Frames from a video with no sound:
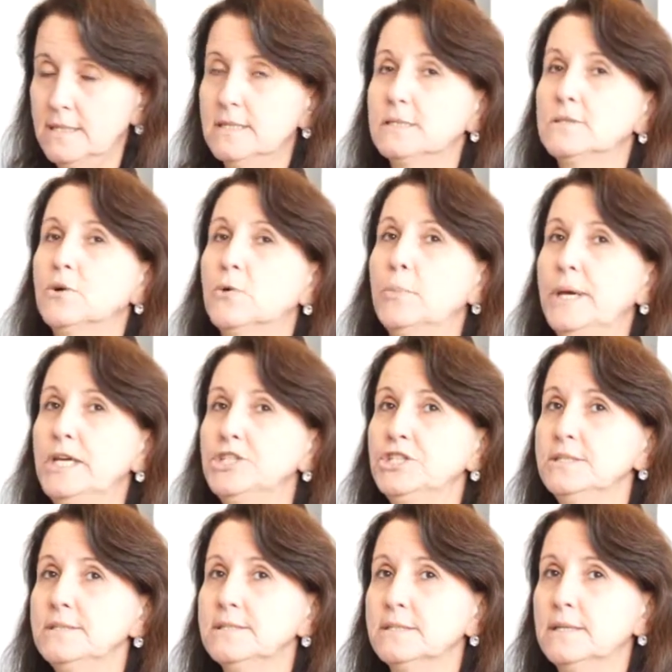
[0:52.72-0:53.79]
So
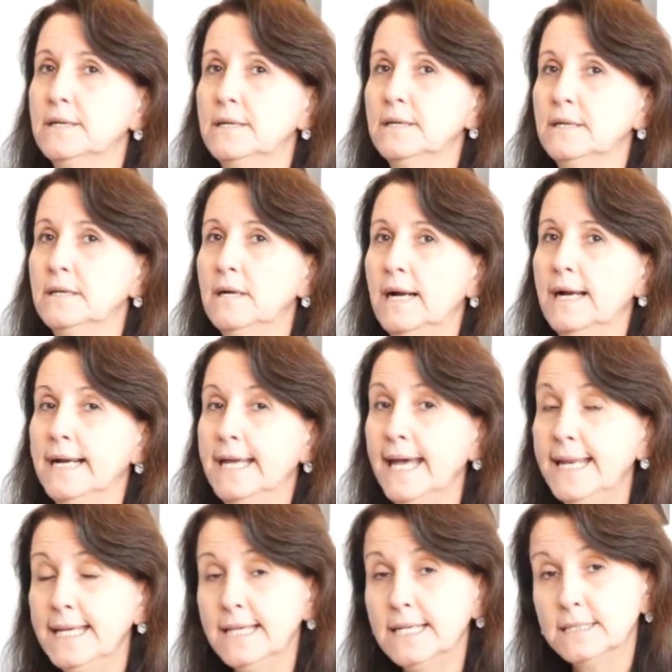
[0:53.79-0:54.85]
patients are
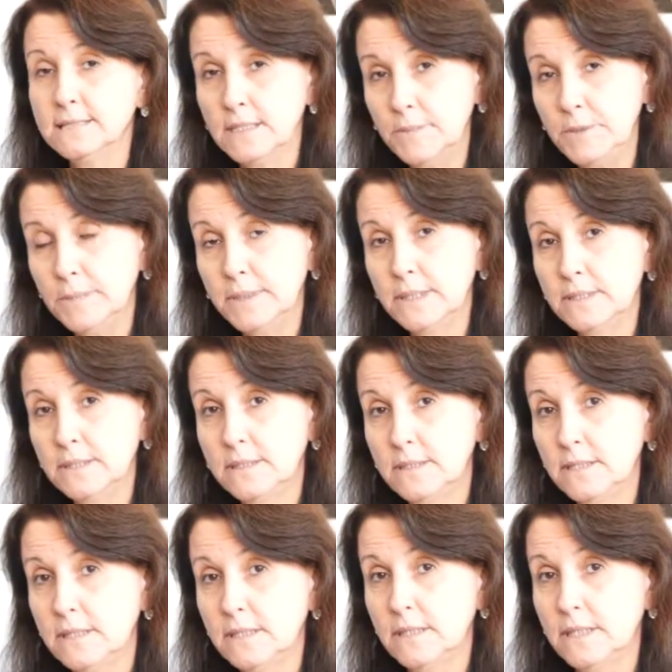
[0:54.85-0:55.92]
getting acanthamoeba
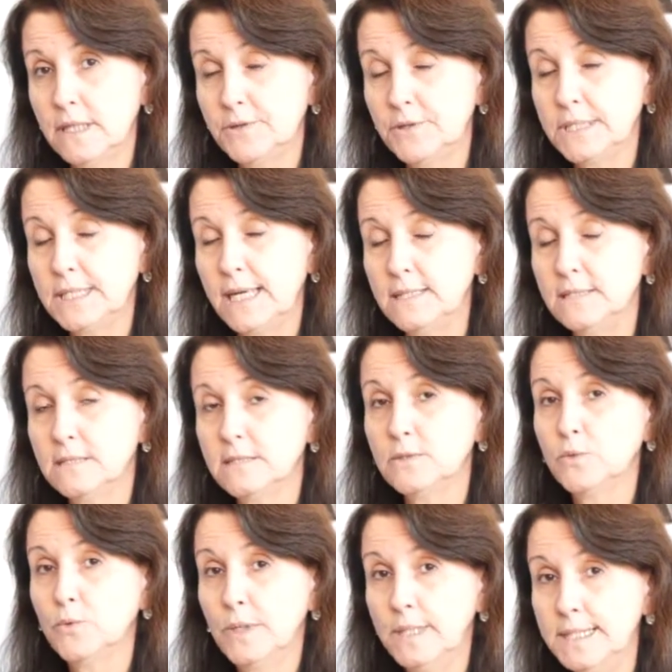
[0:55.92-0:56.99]
keratitis
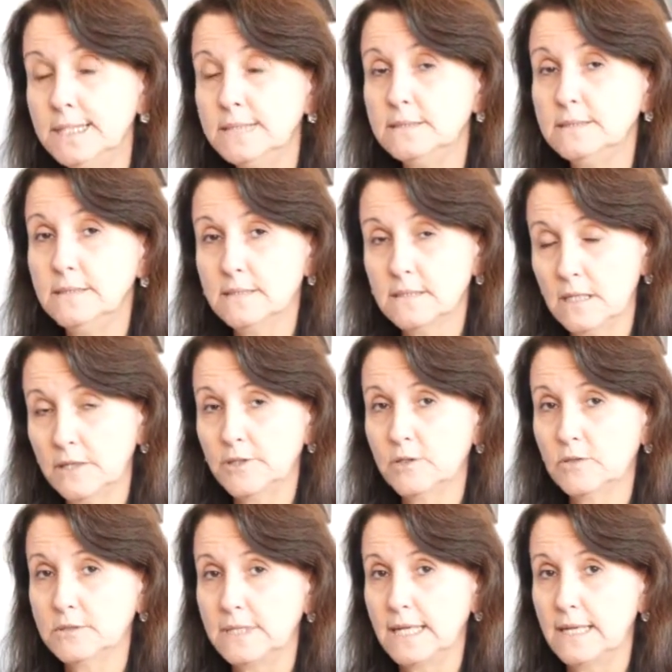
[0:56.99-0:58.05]
wearing scleral
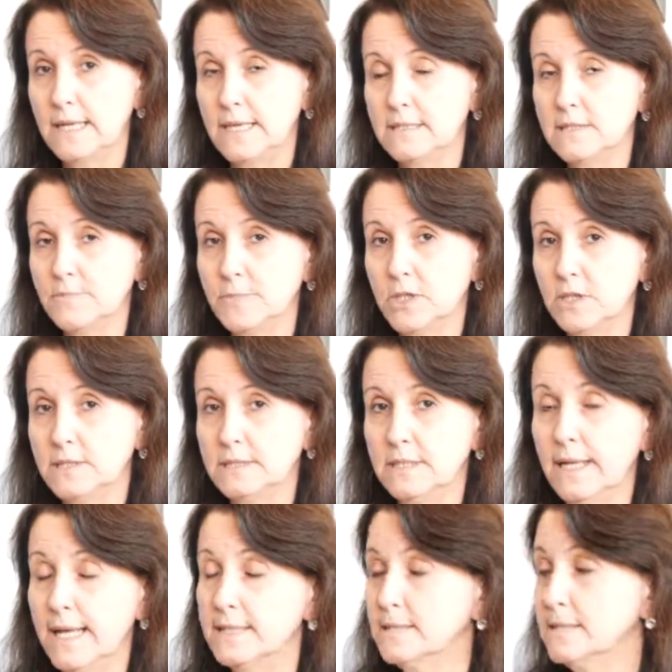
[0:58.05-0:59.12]
contact lens because the
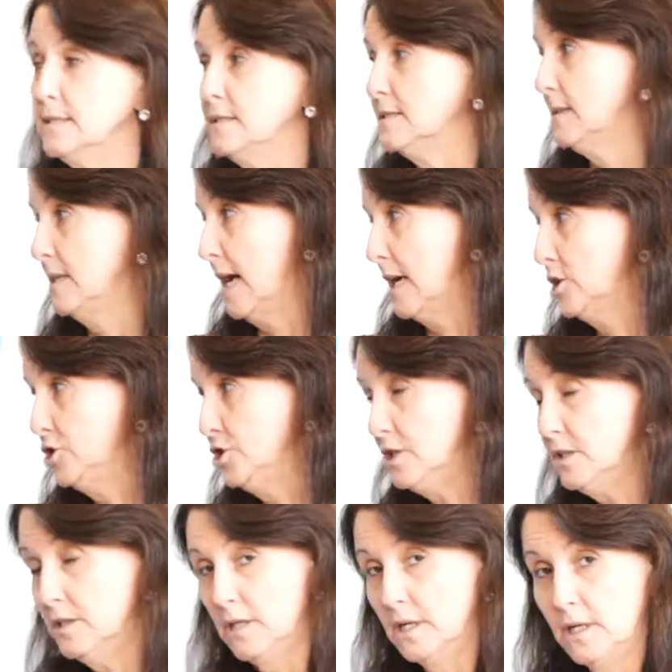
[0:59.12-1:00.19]
lens is
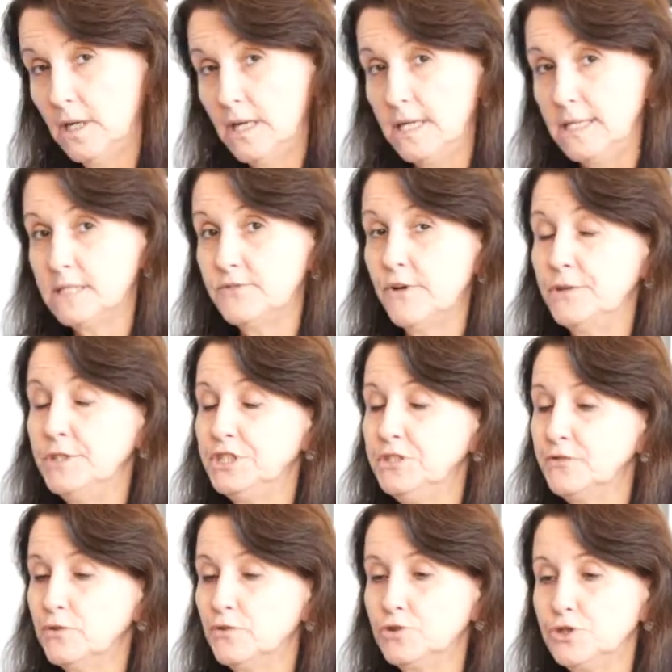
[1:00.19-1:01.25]
larger. It's very
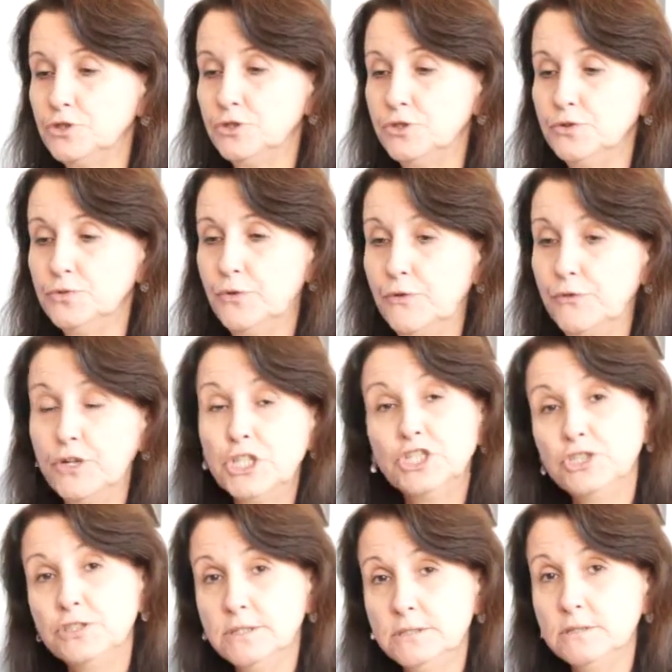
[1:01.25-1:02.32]
difficult to do
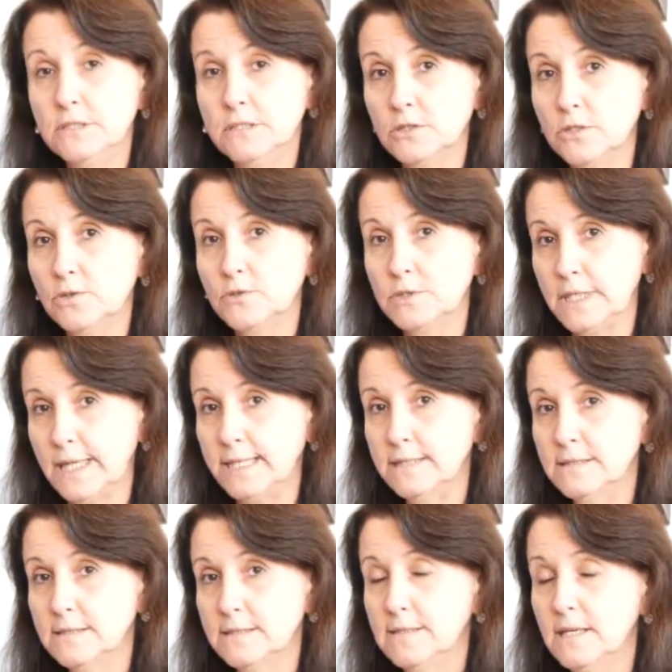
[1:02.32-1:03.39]
friction in those
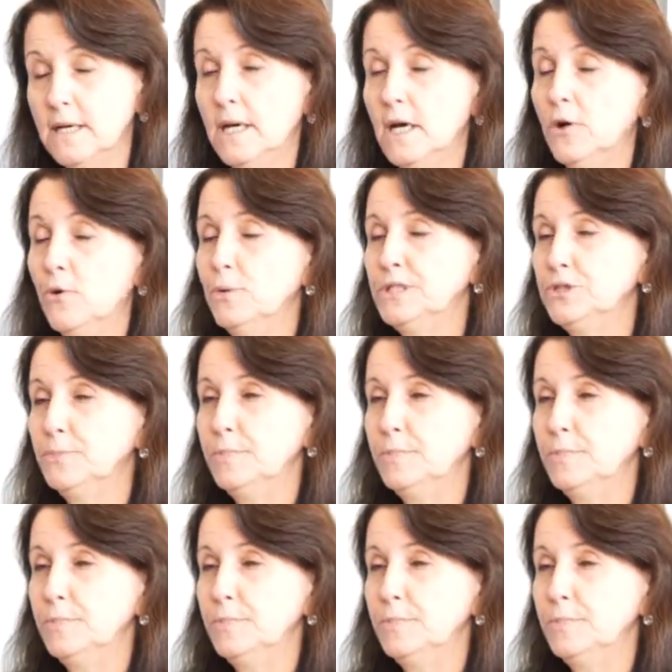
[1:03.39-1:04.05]
lenses. We do